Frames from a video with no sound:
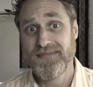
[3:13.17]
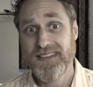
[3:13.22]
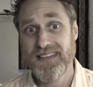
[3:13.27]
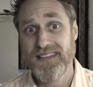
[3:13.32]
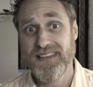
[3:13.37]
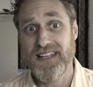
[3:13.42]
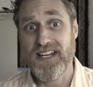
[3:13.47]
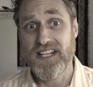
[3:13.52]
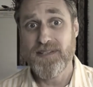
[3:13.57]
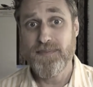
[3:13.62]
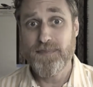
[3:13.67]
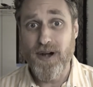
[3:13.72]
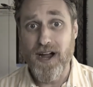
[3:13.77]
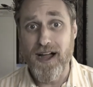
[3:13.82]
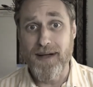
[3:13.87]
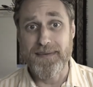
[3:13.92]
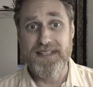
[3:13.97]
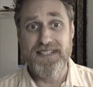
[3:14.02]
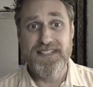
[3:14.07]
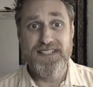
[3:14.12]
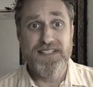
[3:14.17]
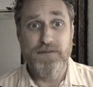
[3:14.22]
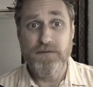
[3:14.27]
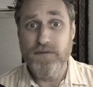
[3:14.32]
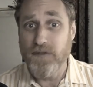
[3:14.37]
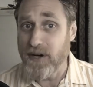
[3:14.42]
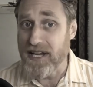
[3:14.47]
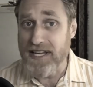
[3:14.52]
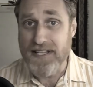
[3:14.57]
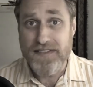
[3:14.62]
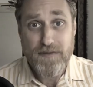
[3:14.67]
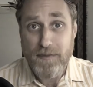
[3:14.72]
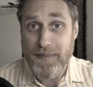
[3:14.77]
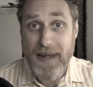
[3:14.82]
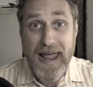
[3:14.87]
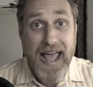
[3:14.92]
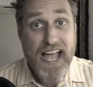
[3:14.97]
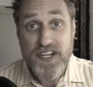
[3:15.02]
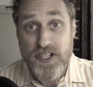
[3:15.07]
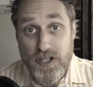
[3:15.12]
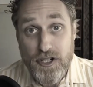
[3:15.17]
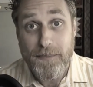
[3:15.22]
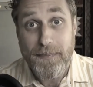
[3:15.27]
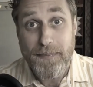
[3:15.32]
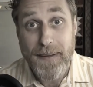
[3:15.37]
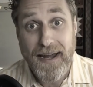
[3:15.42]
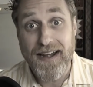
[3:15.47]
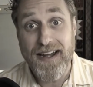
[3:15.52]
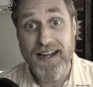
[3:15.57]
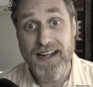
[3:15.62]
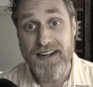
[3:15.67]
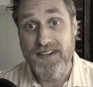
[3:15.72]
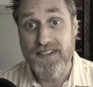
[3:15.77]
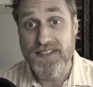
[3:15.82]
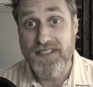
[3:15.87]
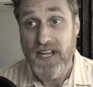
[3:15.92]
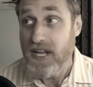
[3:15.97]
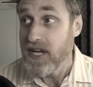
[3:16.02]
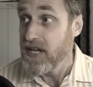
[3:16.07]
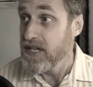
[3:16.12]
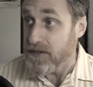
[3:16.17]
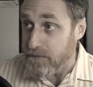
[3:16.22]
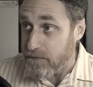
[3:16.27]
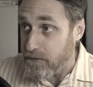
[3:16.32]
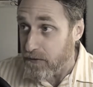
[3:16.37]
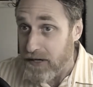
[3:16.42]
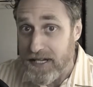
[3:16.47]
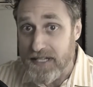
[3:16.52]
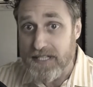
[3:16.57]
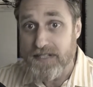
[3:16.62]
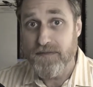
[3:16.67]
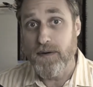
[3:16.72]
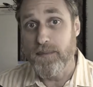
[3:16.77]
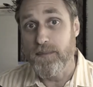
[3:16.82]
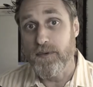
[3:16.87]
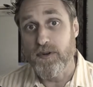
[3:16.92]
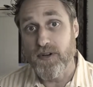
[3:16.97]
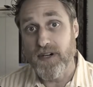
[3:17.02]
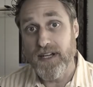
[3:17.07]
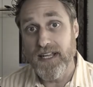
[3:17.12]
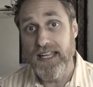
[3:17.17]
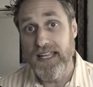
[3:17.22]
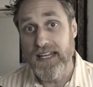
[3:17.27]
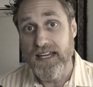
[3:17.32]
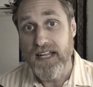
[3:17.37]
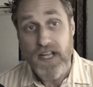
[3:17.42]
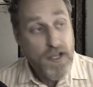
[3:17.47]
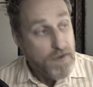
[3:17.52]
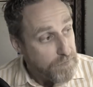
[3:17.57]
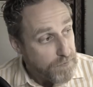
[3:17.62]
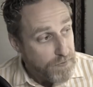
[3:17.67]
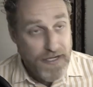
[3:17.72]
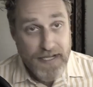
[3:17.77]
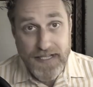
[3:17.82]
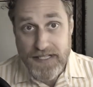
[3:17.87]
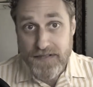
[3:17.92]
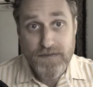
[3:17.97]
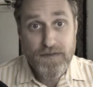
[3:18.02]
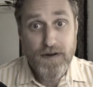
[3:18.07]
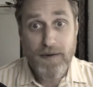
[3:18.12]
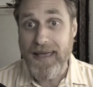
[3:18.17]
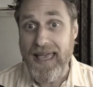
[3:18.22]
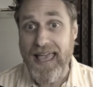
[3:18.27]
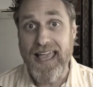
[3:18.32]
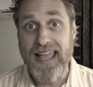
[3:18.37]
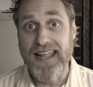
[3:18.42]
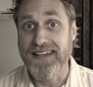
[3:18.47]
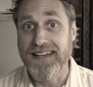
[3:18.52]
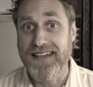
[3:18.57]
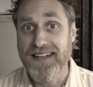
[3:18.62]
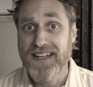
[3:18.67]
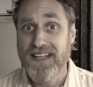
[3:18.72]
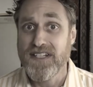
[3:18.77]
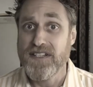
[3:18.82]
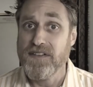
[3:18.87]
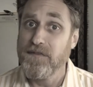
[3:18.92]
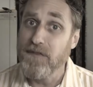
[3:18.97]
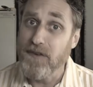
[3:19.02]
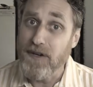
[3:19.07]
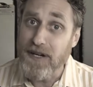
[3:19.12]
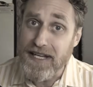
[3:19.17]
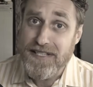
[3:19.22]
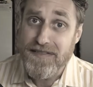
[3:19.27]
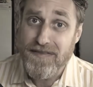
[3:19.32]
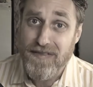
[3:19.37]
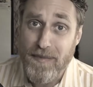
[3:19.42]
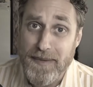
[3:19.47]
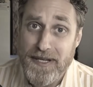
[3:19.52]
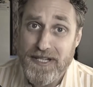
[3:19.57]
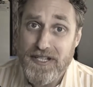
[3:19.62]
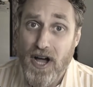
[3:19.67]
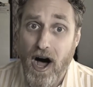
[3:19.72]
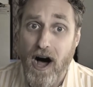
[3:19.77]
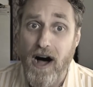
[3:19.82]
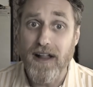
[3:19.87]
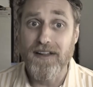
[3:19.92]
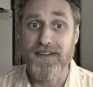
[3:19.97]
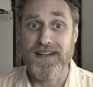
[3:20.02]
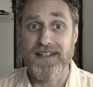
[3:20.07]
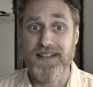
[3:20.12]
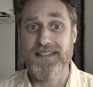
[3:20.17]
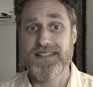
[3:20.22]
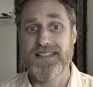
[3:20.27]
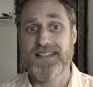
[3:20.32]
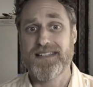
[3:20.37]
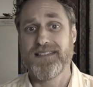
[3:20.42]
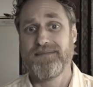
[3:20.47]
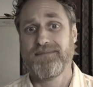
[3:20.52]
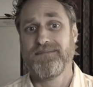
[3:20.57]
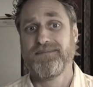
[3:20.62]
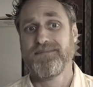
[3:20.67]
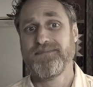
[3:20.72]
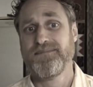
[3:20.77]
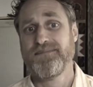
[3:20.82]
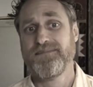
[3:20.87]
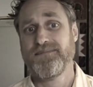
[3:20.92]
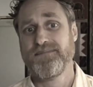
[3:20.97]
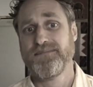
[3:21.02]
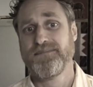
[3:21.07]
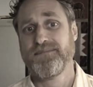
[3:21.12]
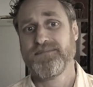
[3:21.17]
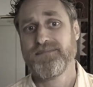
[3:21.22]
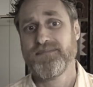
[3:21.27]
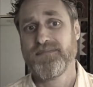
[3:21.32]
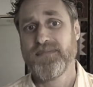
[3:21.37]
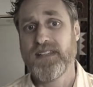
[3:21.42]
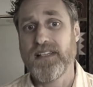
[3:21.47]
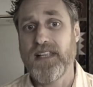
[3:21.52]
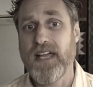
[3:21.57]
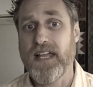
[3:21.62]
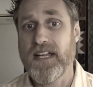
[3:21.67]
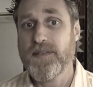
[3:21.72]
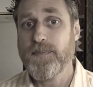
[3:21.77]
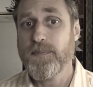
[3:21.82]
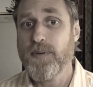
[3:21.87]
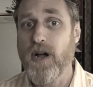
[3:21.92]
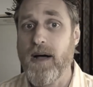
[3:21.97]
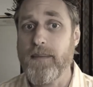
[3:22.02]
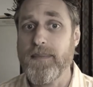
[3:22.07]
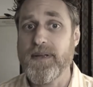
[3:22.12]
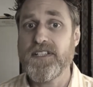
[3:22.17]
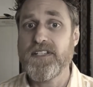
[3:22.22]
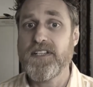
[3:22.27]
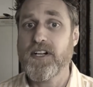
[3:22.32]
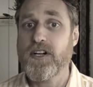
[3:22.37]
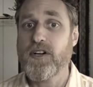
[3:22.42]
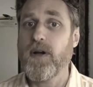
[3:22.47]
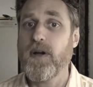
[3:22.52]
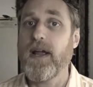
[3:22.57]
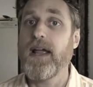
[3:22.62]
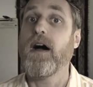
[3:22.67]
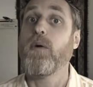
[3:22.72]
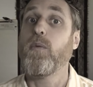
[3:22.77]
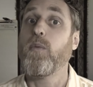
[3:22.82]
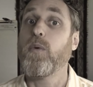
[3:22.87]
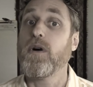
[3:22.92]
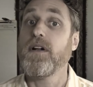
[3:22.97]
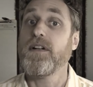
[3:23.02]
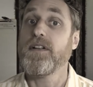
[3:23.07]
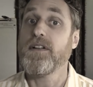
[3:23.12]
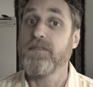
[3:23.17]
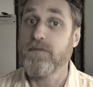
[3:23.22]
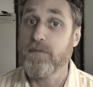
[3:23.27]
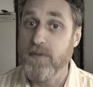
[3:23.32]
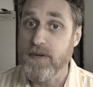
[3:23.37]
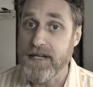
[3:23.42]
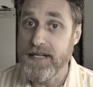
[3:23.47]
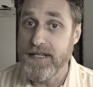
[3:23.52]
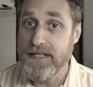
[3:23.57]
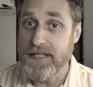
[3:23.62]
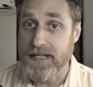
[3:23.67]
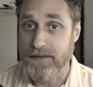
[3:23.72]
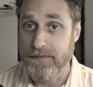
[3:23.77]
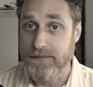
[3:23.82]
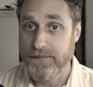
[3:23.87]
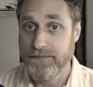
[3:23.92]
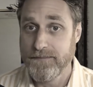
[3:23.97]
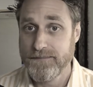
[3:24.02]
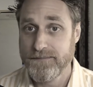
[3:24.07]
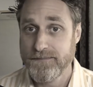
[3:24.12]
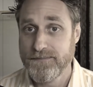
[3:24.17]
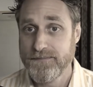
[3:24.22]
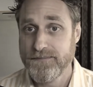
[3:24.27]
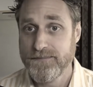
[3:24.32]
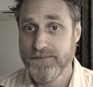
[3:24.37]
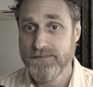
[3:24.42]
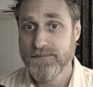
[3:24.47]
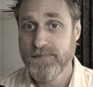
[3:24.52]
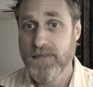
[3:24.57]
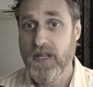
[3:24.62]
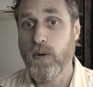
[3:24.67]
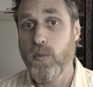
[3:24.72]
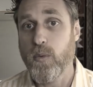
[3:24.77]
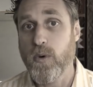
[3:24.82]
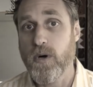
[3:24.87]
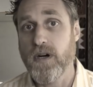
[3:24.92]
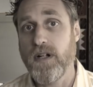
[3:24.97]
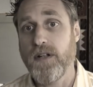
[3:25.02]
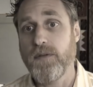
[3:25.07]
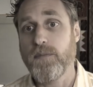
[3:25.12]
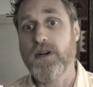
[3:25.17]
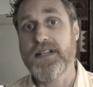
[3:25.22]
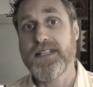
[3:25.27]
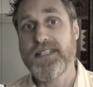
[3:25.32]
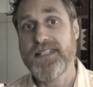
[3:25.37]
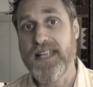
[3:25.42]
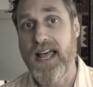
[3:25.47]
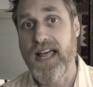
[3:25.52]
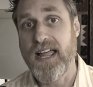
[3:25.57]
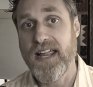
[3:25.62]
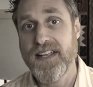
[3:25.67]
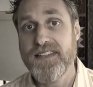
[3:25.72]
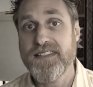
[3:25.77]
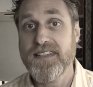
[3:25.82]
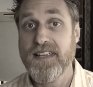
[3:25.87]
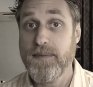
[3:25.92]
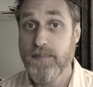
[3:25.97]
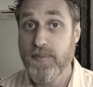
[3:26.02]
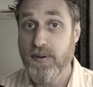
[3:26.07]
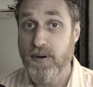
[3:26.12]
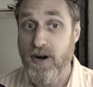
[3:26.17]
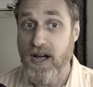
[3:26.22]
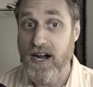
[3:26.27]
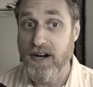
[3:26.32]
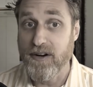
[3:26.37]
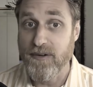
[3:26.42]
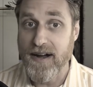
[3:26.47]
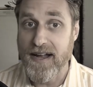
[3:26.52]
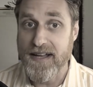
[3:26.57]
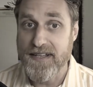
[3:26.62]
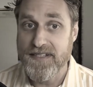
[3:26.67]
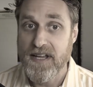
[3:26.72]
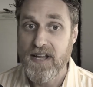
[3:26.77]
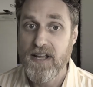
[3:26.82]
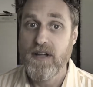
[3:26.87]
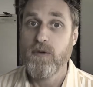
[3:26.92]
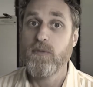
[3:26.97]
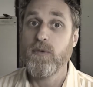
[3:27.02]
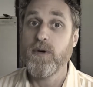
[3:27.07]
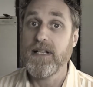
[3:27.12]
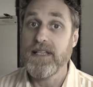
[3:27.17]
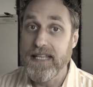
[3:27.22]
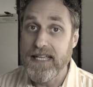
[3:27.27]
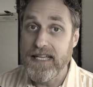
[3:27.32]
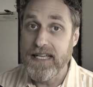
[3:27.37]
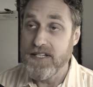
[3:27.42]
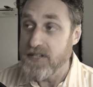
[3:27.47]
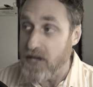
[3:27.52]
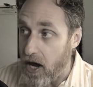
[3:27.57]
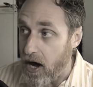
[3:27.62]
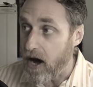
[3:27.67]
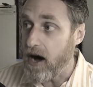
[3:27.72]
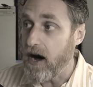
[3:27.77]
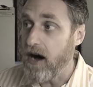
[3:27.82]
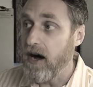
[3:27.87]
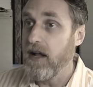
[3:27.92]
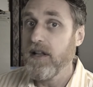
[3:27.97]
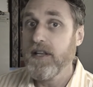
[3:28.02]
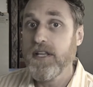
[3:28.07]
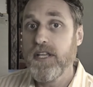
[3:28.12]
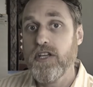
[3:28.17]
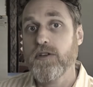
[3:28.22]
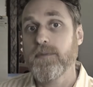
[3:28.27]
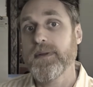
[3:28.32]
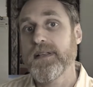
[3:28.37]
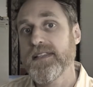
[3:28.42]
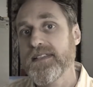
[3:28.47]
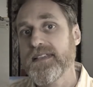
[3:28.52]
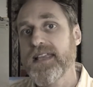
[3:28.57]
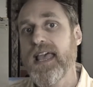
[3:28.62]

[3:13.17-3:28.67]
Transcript: Let its promise to free us from national barriers, to free us from greed, free us from hate, to free us from intolerance. Let us promise to create a world of reason, a world where science and progress will lead to all humans.